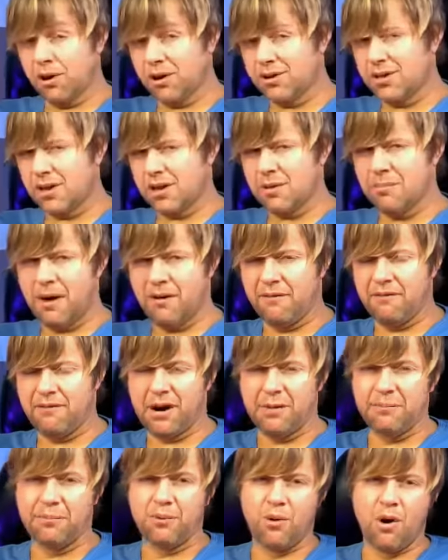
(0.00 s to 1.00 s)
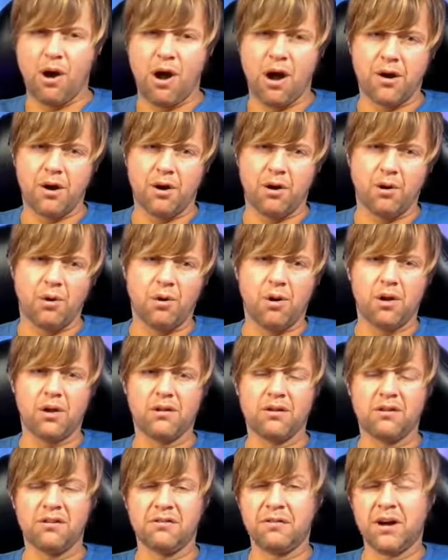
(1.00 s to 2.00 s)
we're going to talk about vibrato.
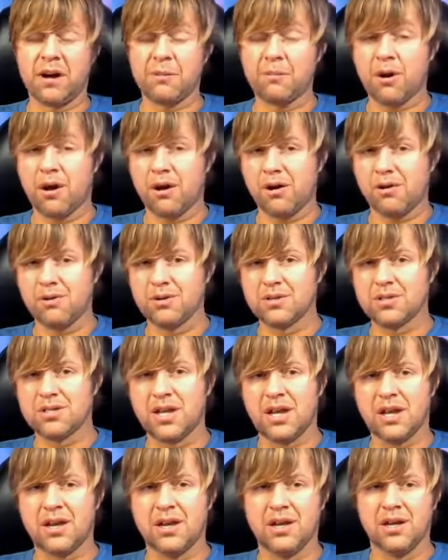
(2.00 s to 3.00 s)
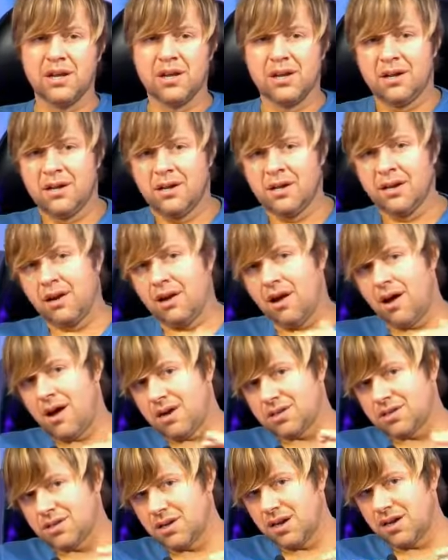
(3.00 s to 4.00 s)
A vibrato is that little
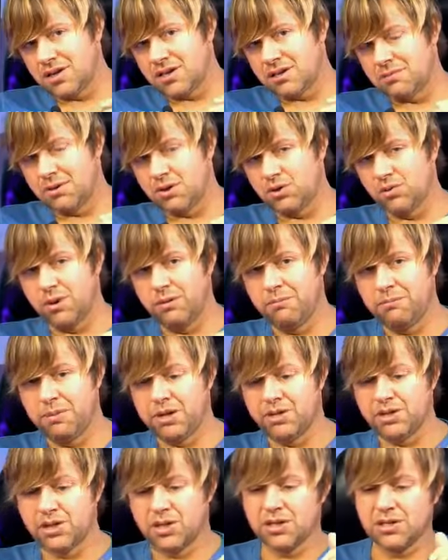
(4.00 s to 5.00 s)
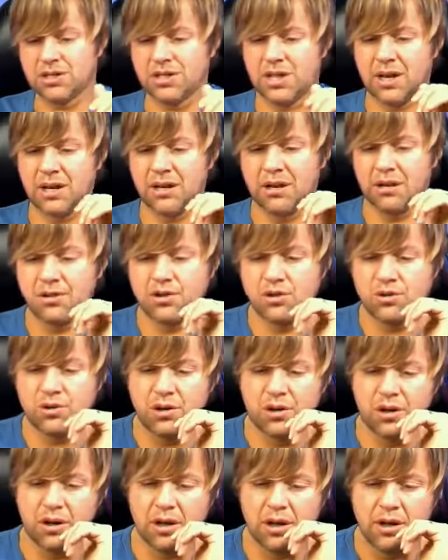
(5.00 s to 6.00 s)
oscillation between pitches, that little
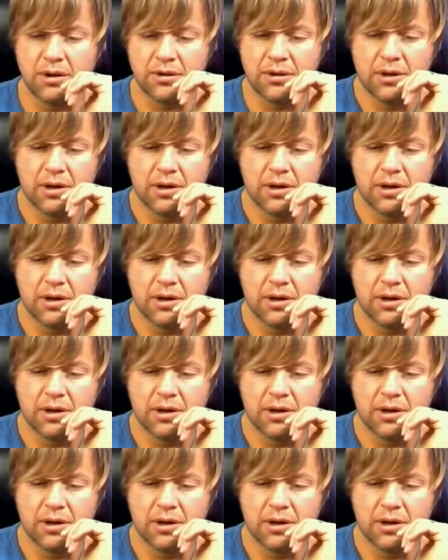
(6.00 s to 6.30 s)
trill.